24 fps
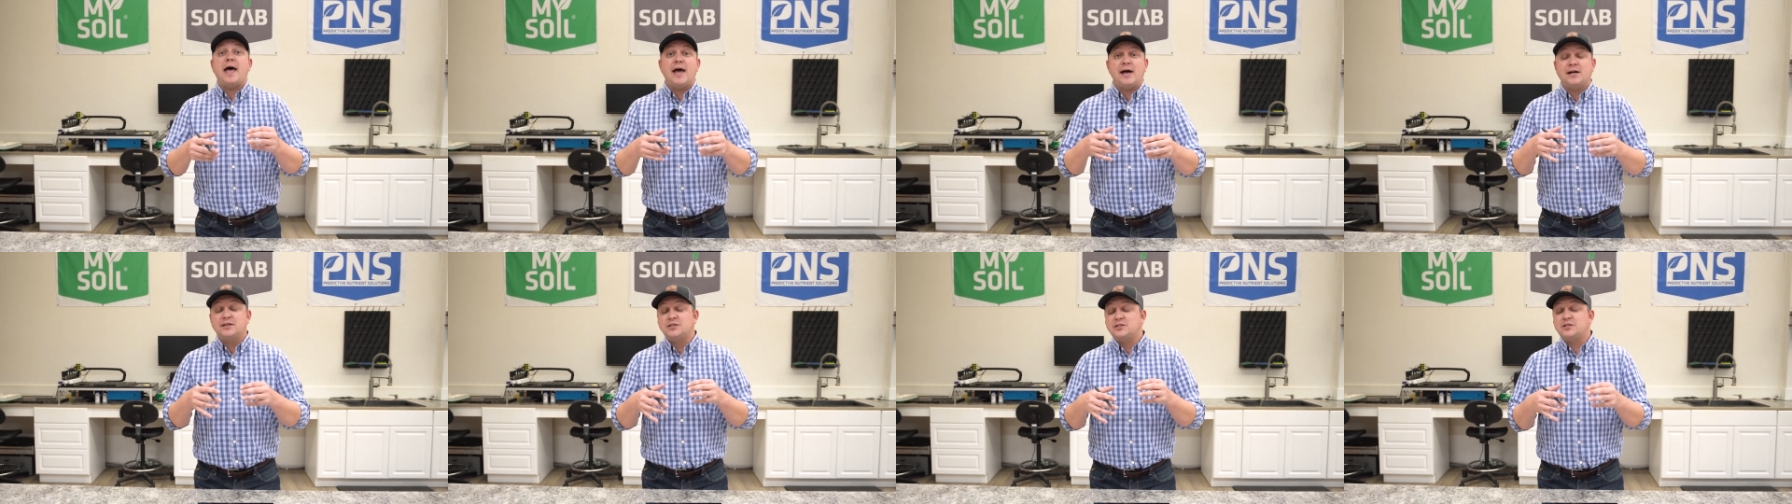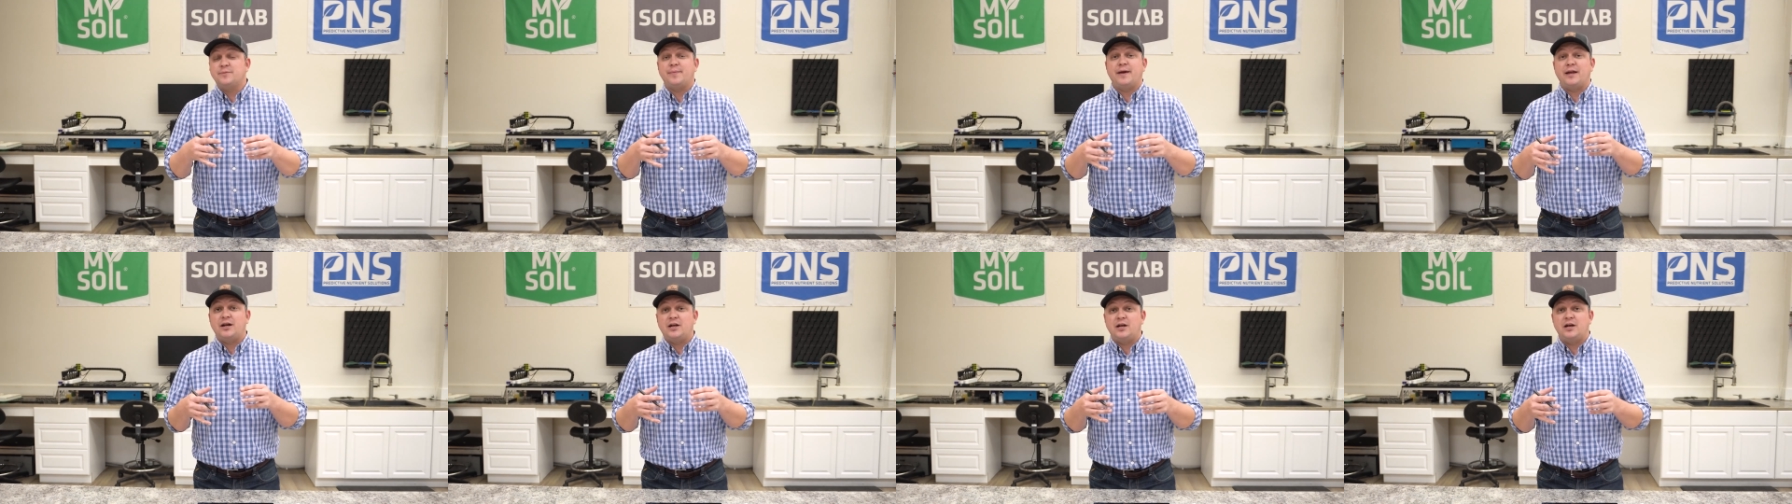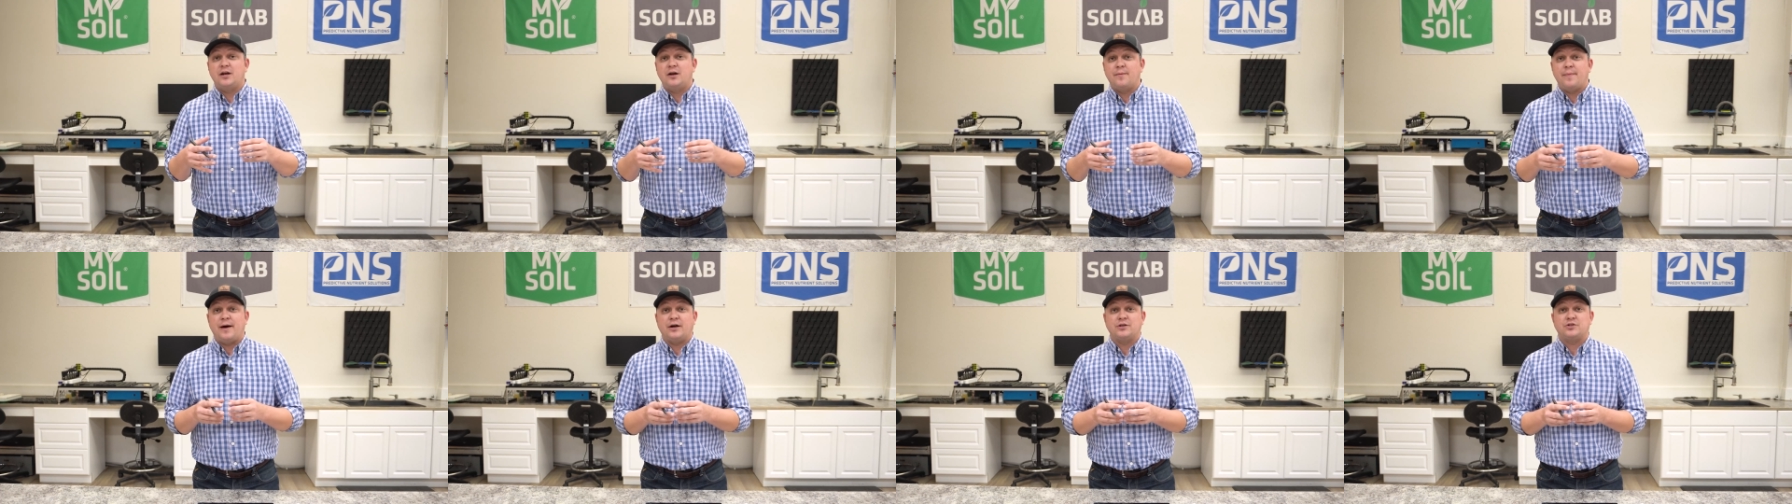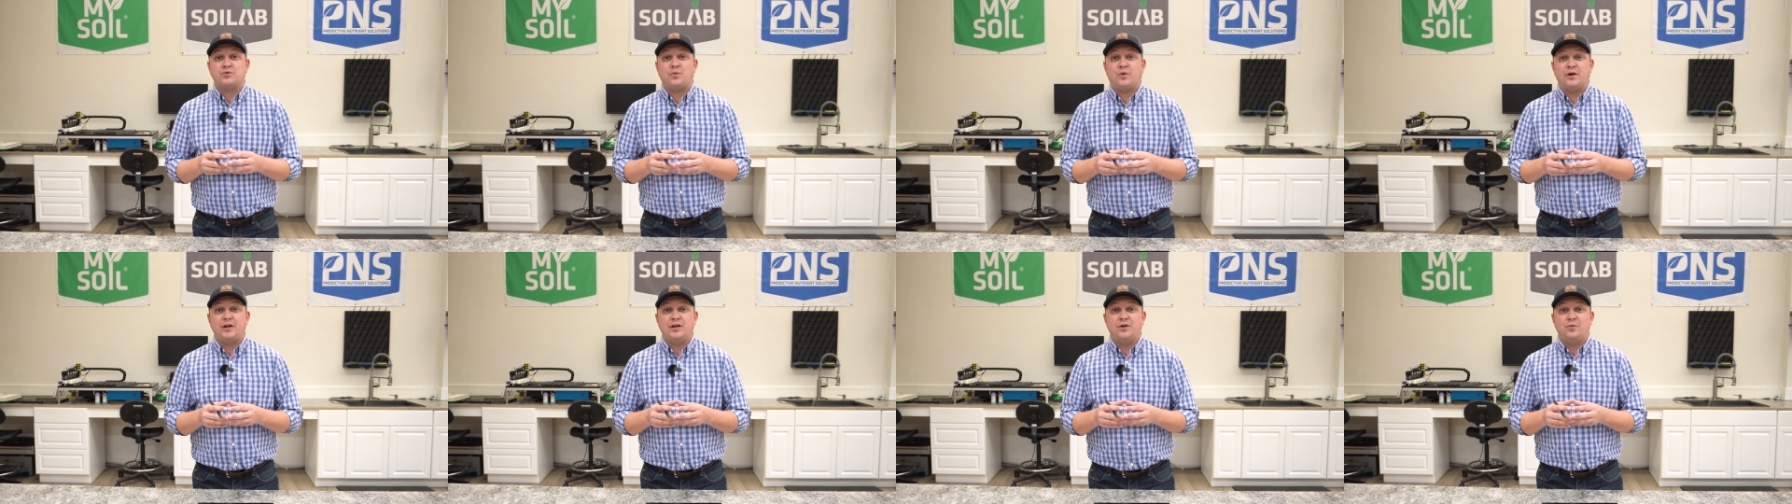estimated at about
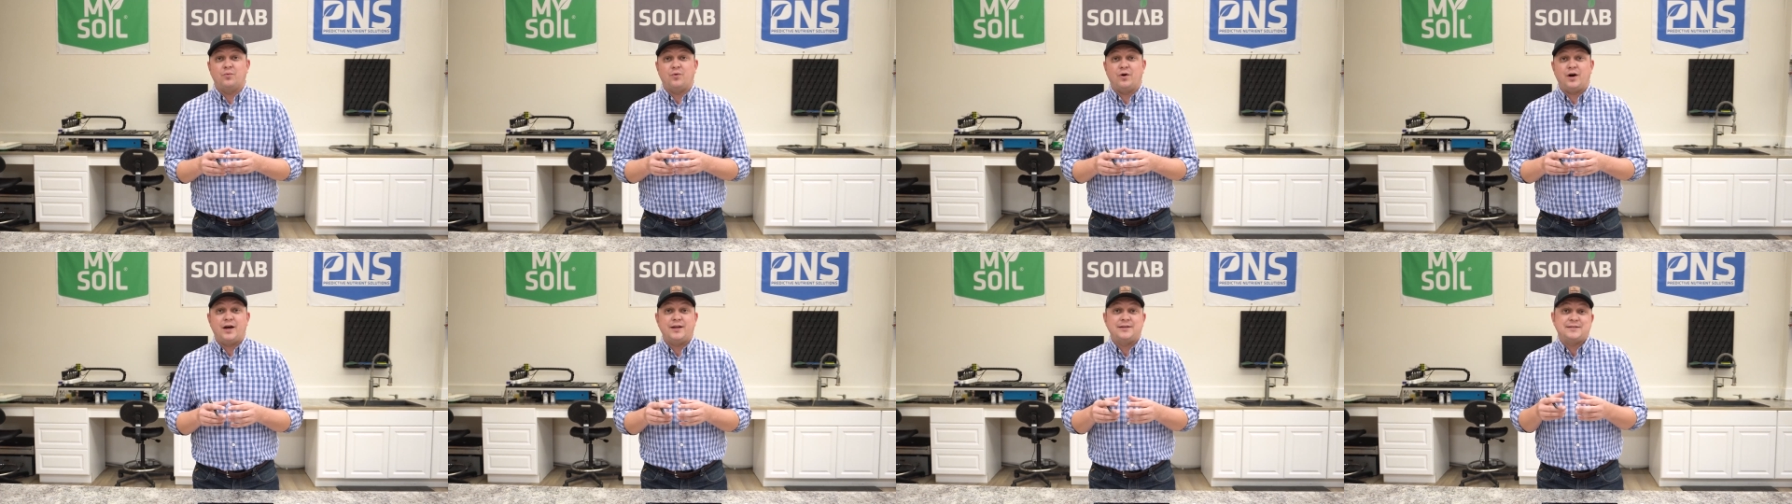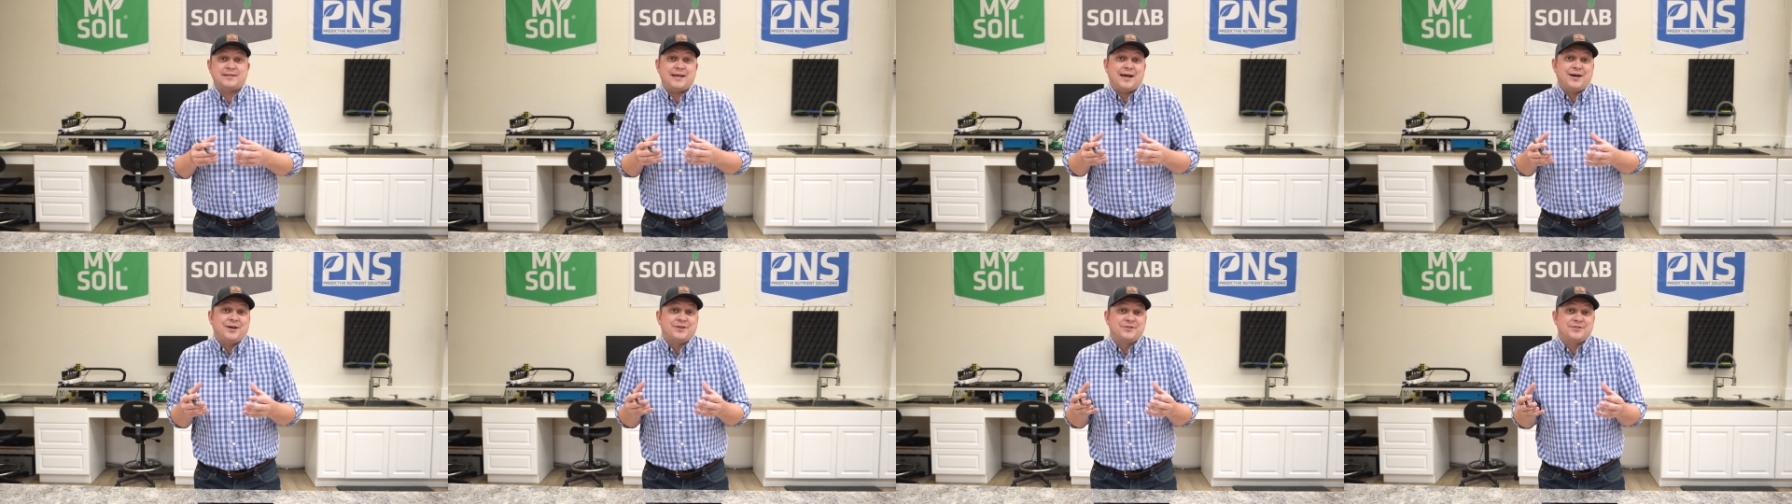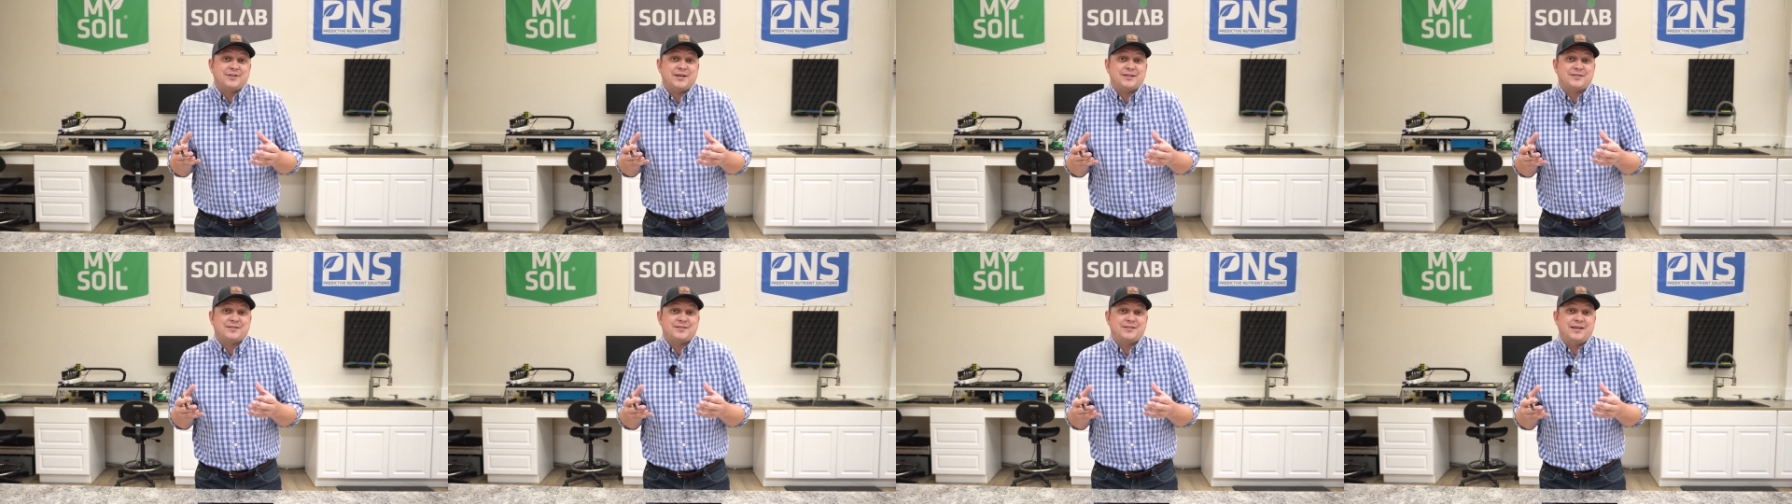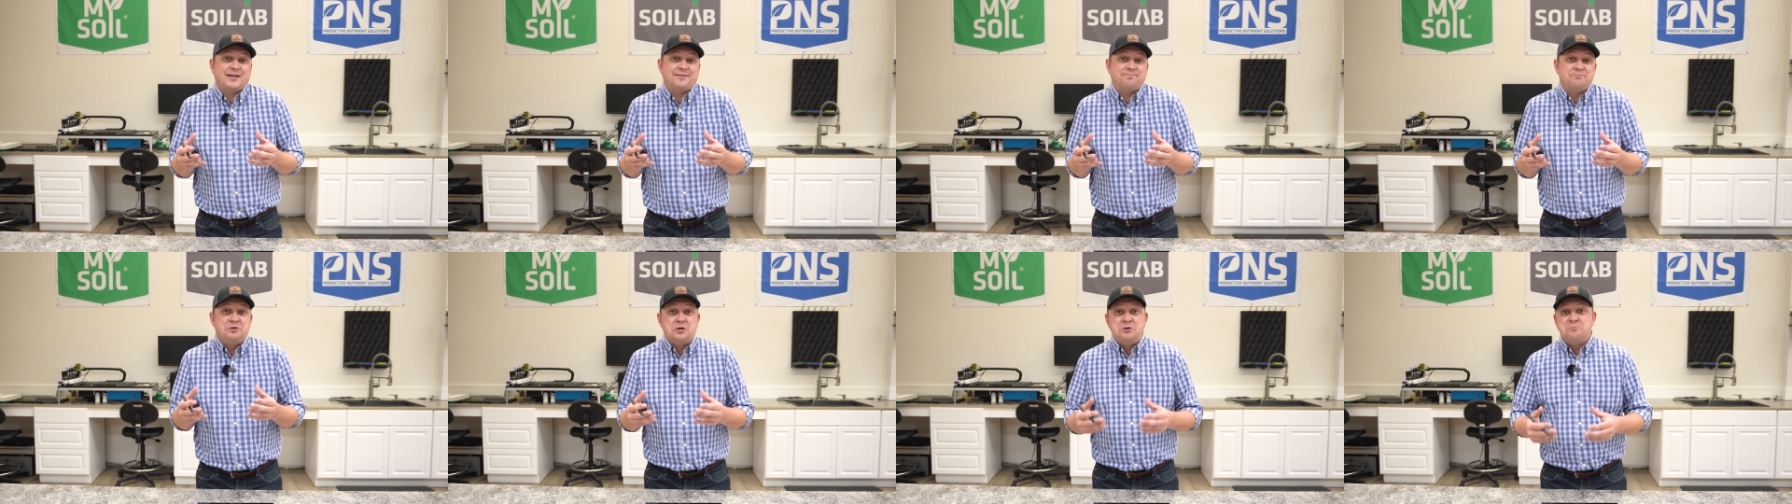20 to 1 tells us
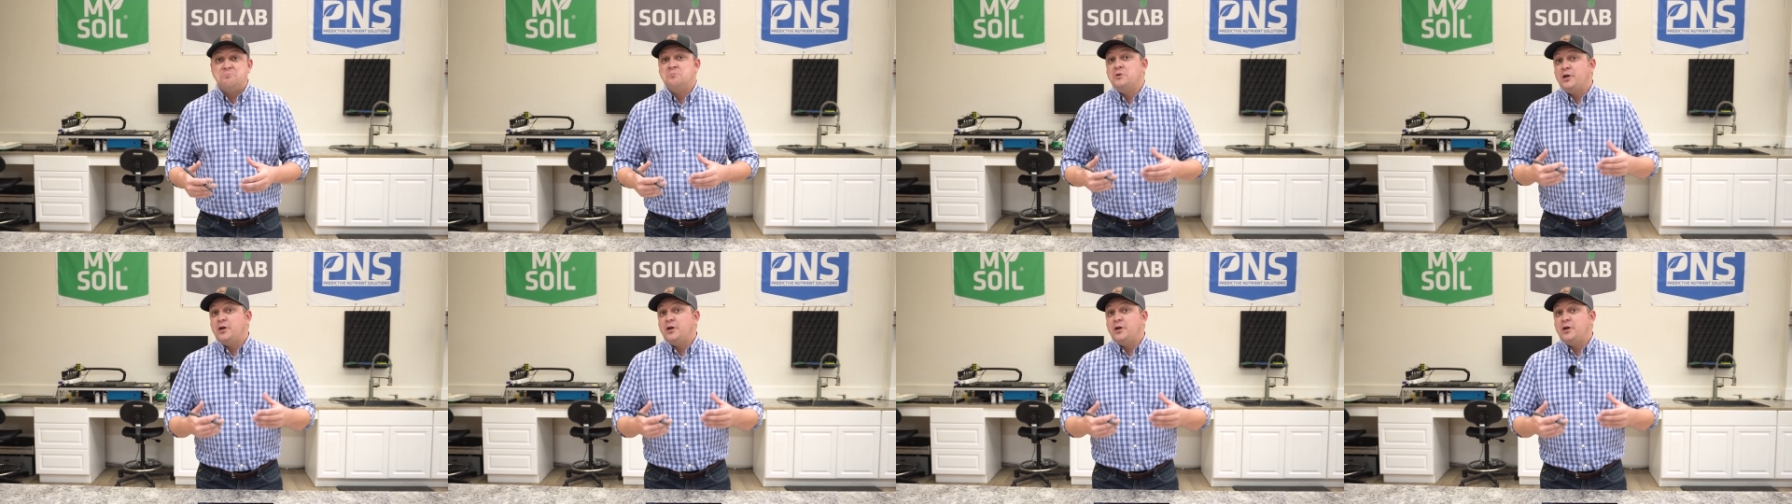that